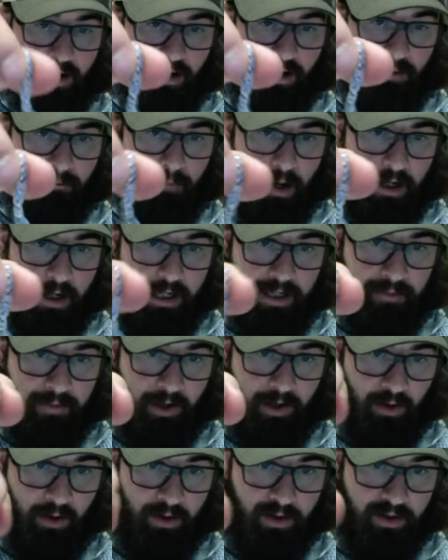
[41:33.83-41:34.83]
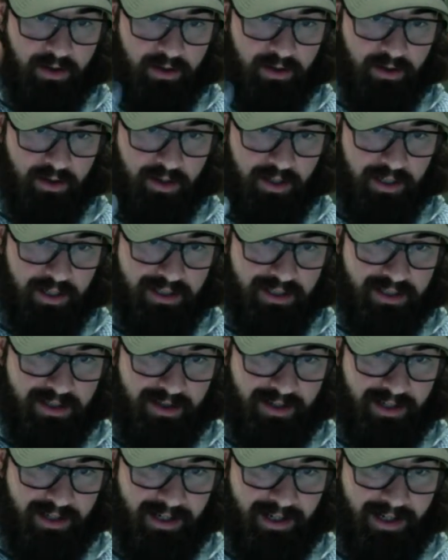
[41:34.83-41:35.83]
monkey milk is
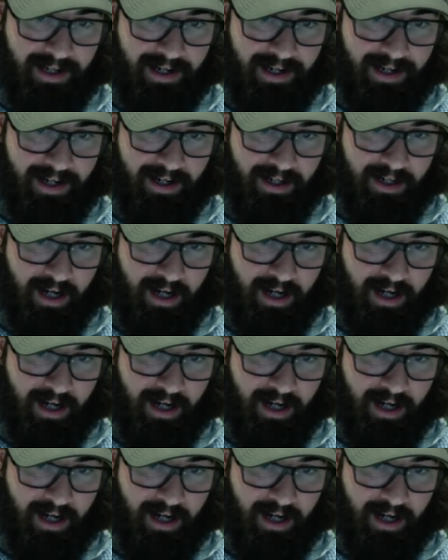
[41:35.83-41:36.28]
the uh,